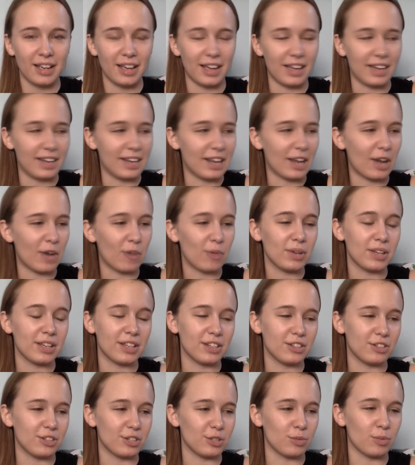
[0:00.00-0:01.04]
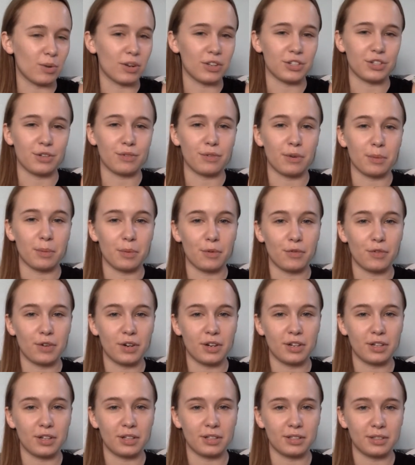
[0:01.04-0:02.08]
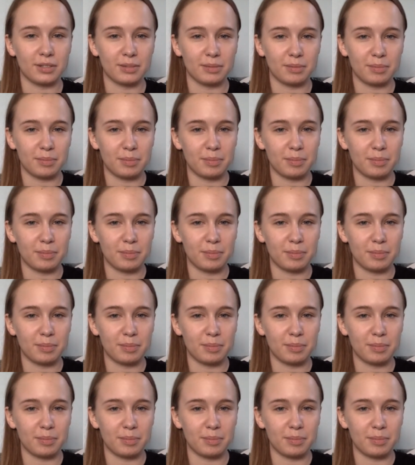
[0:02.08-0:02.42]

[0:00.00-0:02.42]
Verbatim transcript: and now we can just watch it from afar